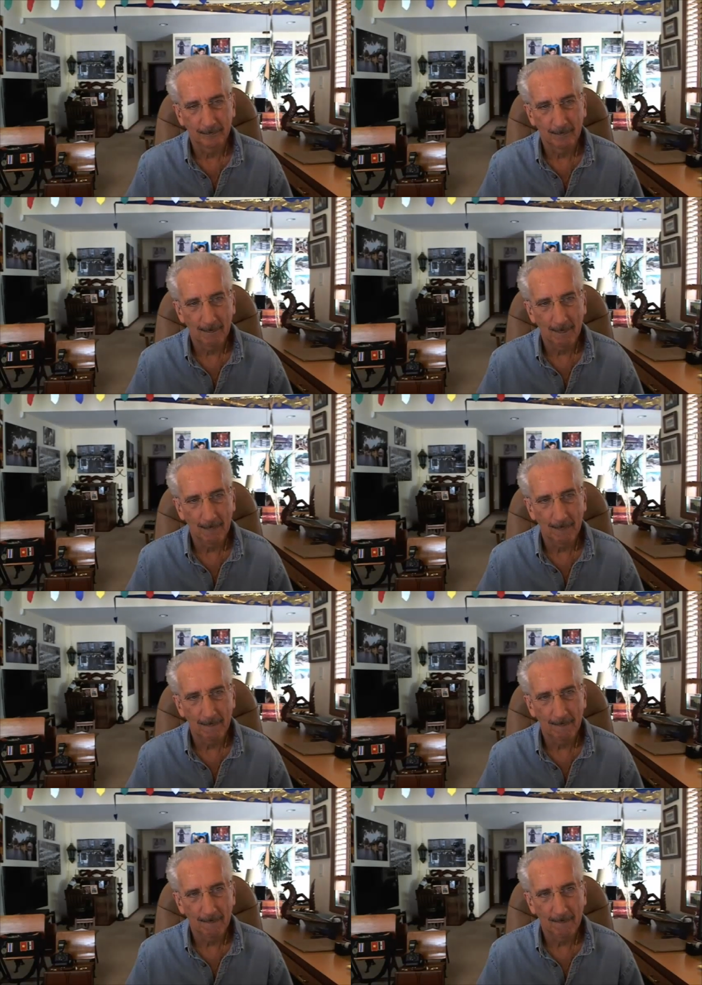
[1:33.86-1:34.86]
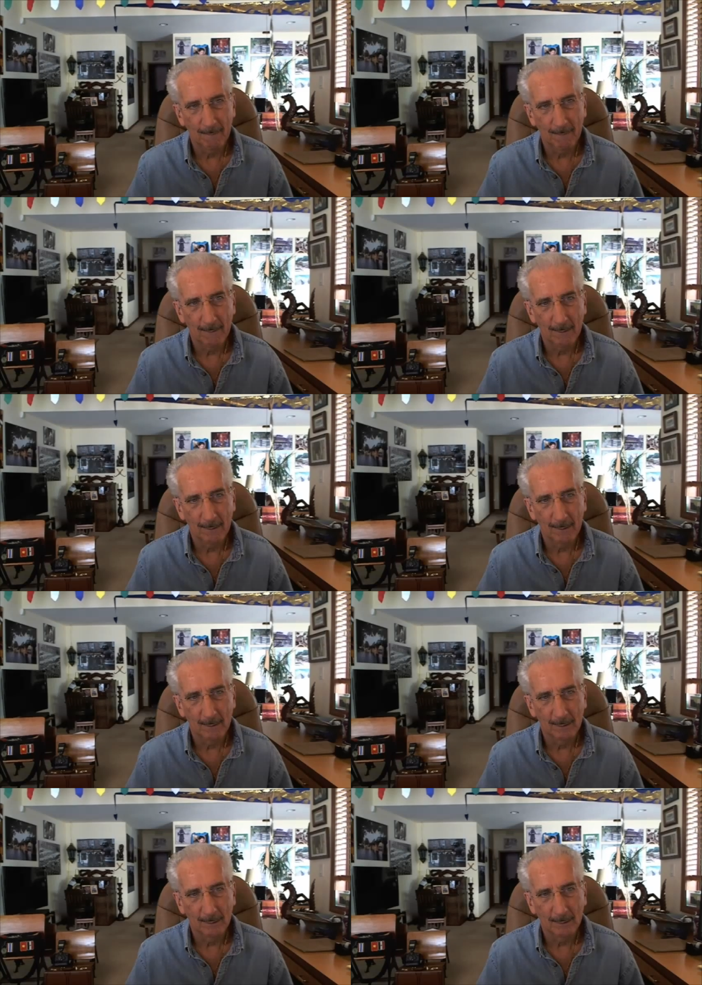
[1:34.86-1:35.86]

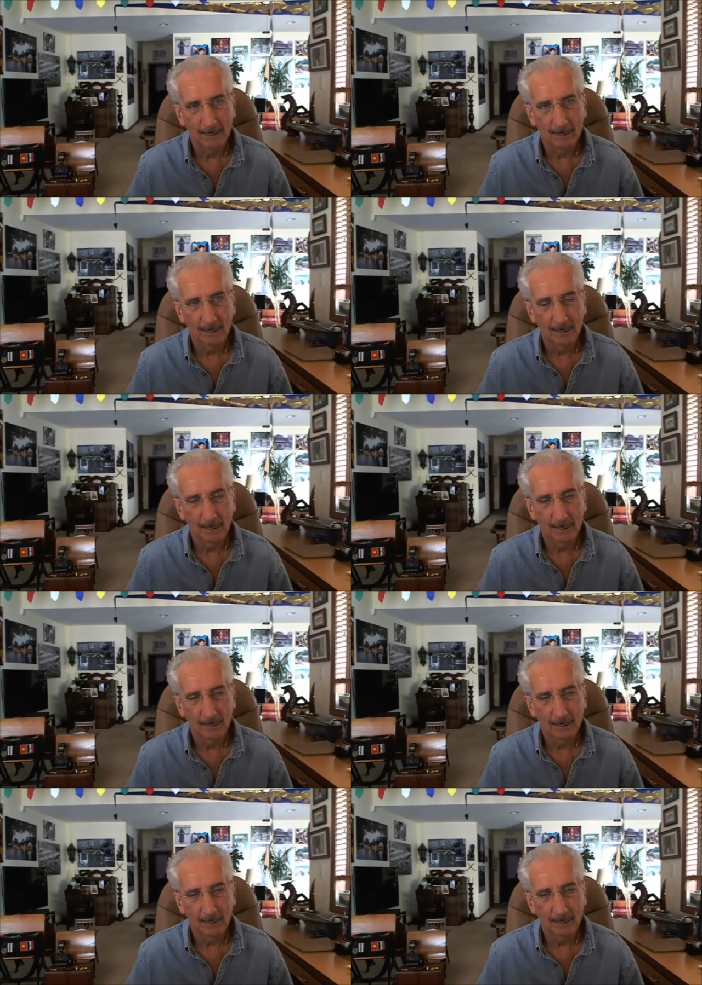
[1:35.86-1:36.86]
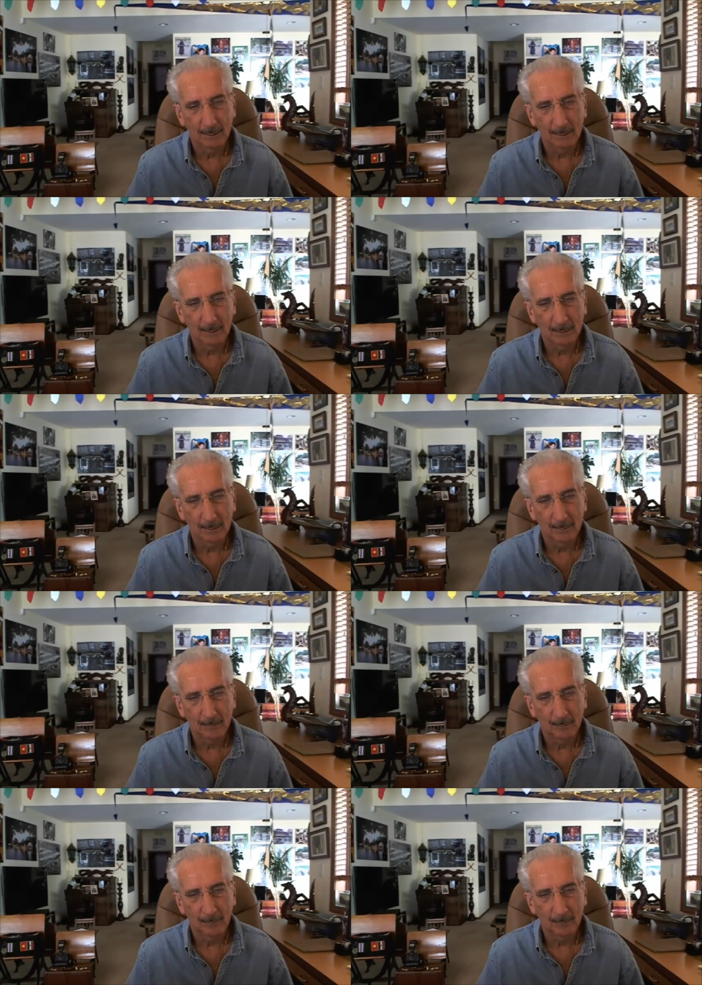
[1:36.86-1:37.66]
[no speech]